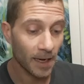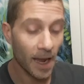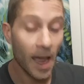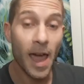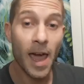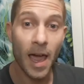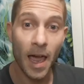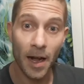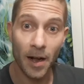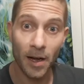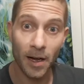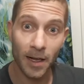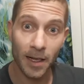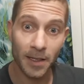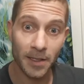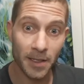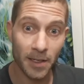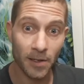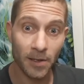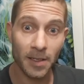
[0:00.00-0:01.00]
and
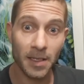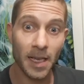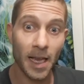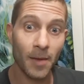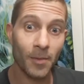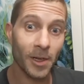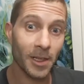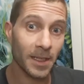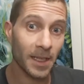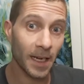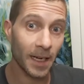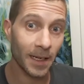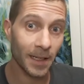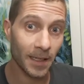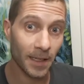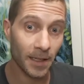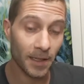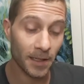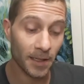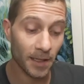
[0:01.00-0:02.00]
also
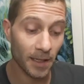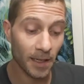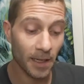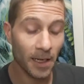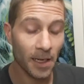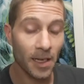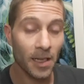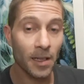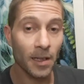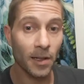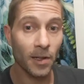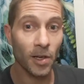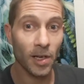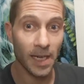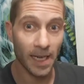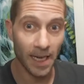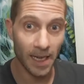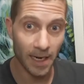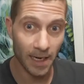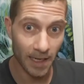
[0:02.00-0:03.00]
simultaneously look
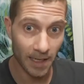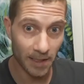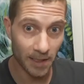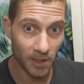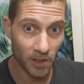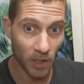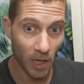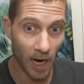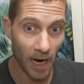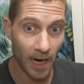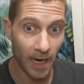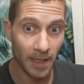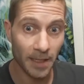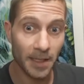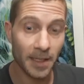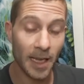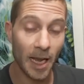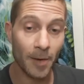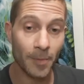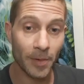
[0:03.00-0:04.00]
at it as a triad
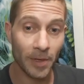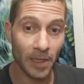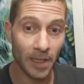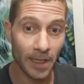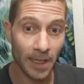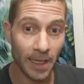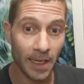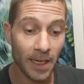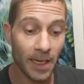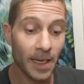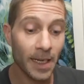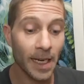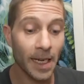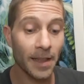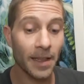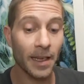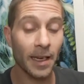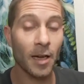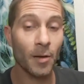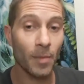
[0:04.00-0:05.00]
separately, and
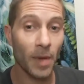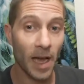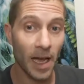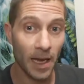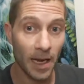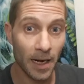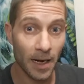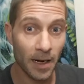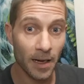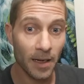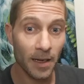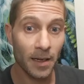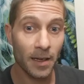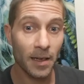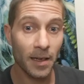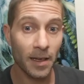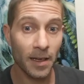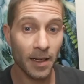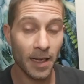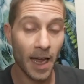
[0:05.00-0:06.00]
then combine,
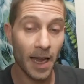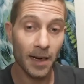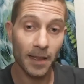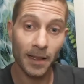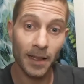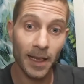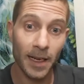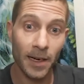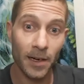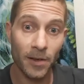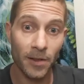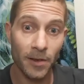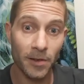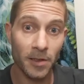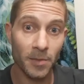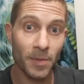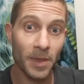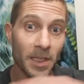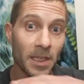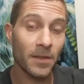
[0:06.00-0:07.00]
kind of layer those
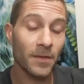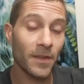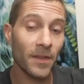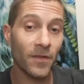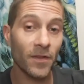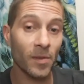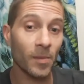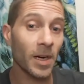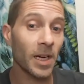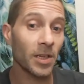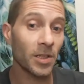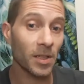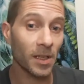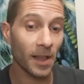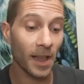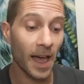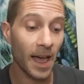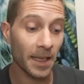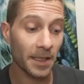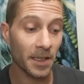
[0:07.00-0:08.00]
bits of information.
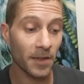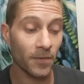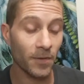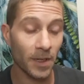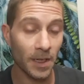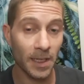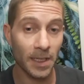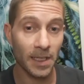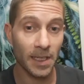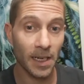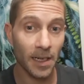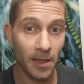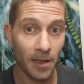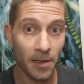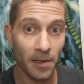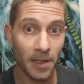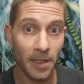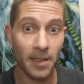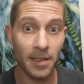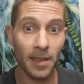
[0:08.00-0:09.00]
Lots of reading
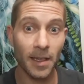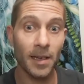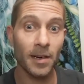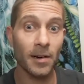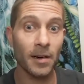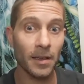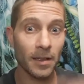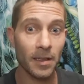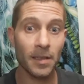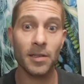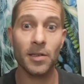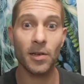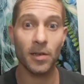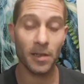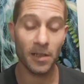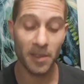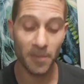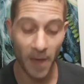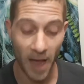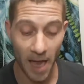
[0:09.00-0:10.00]
tarot is layering these
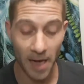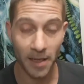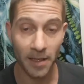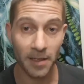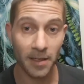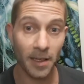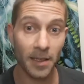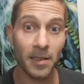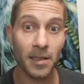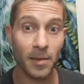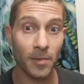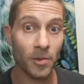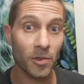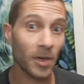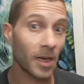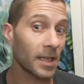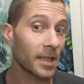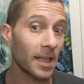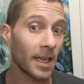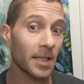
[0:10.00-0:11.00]
correspondence systems,
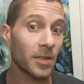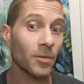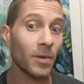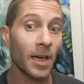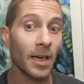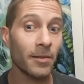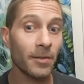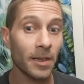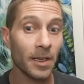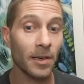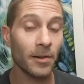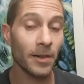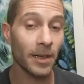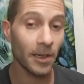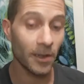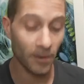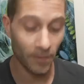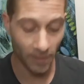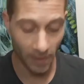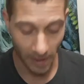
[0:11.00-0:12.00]
right? That's why we're going
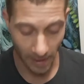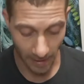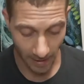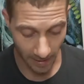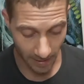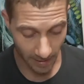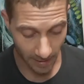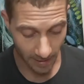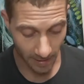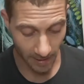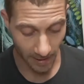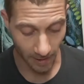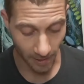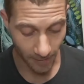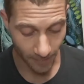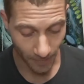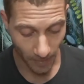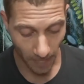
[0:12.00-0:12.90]
over all this. So,